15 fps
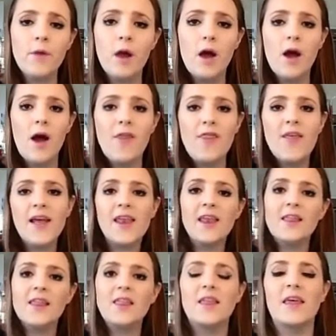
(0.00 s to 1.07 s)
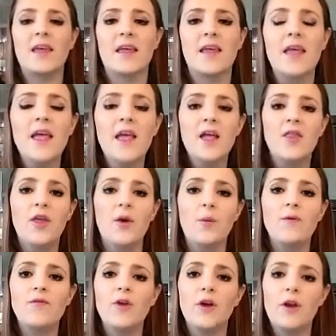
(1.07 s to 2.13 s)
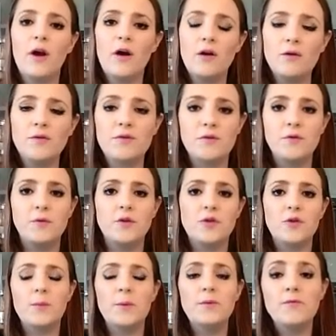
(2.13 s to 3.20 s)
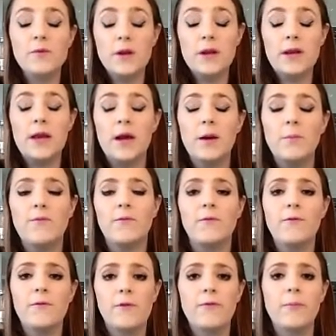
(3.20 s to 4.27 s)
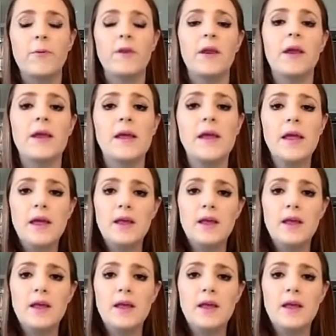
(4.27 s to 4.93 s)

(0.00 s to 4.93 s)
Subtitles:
I think another thing that we've done at our school, which has been really helpful for everybody,